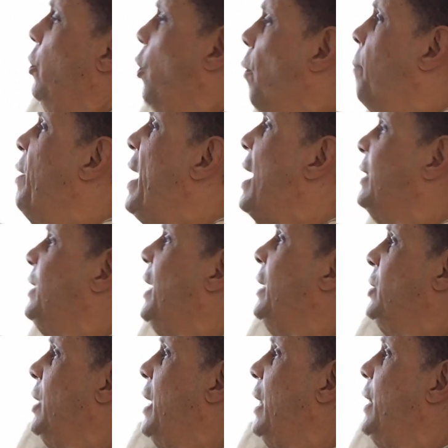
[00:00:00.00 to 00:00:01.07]
don't pay
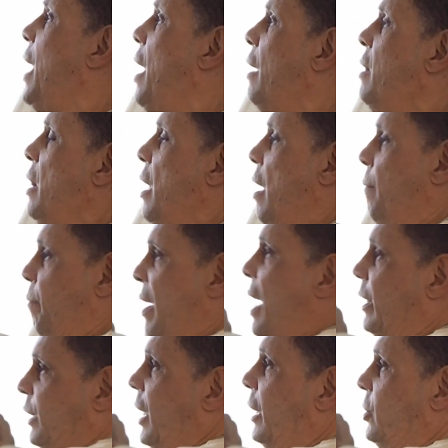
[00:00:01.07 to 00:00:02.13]
attention to that and pay
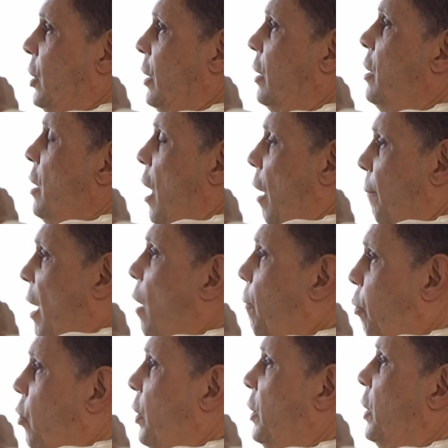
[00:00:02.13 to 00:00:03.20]
attention about
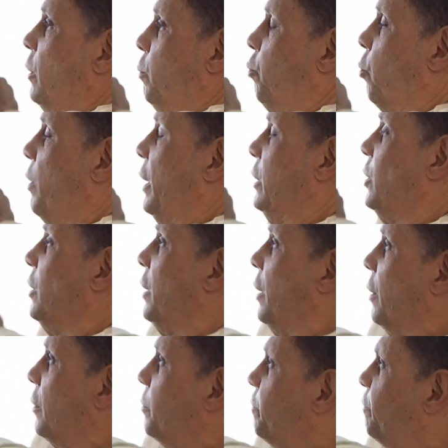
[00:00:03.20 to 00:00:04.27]
putting this parade together.